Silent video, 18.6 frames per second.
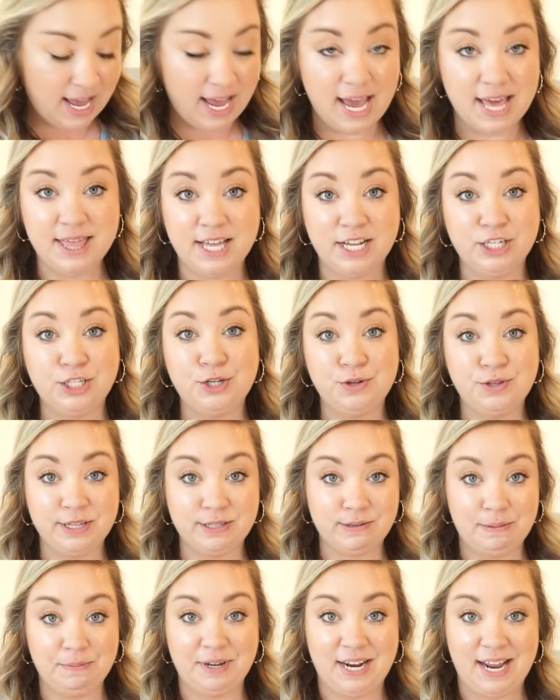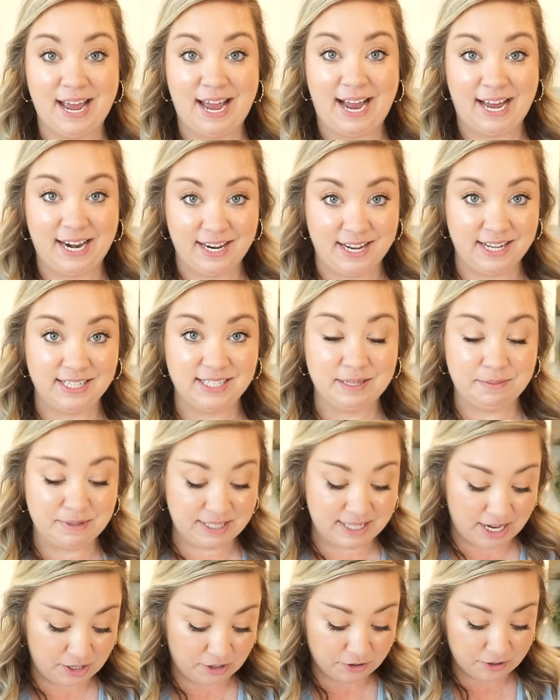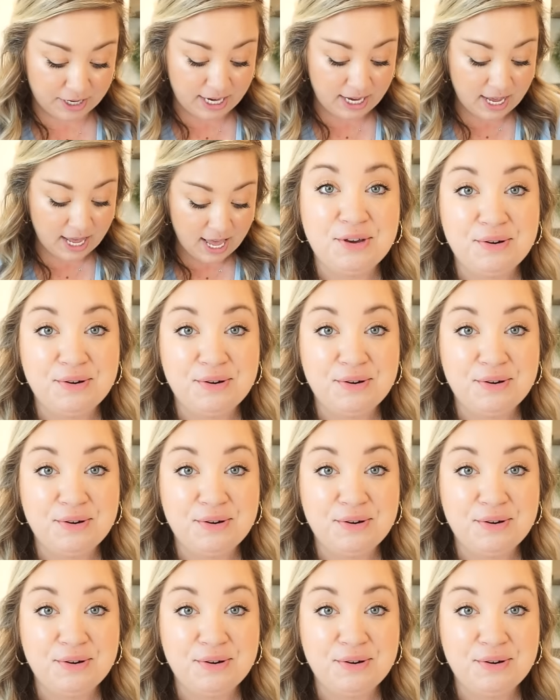And then to this one, I'm gonna add in some celery.